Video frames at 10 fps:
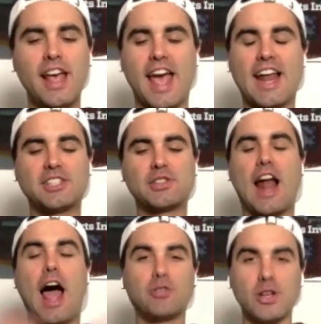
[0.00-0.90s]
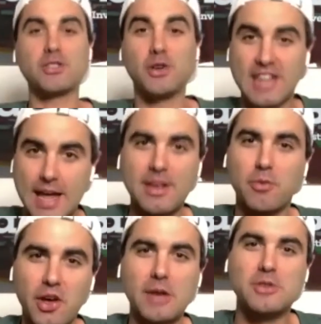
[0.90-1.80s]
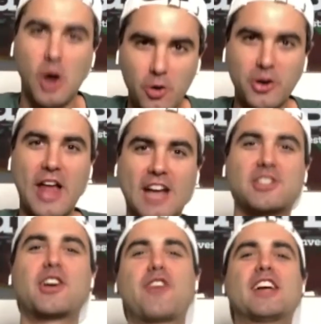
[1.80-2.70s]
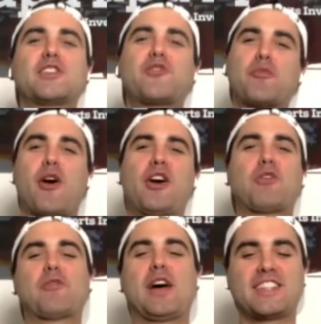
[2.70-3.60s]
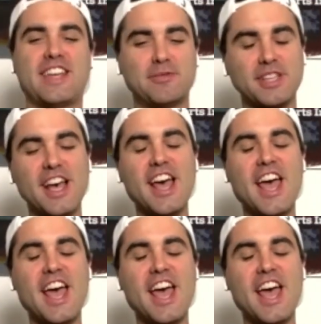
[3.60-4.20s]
And as you said, I was also a Damian Williams owner last year in fantasy football on one of my teams.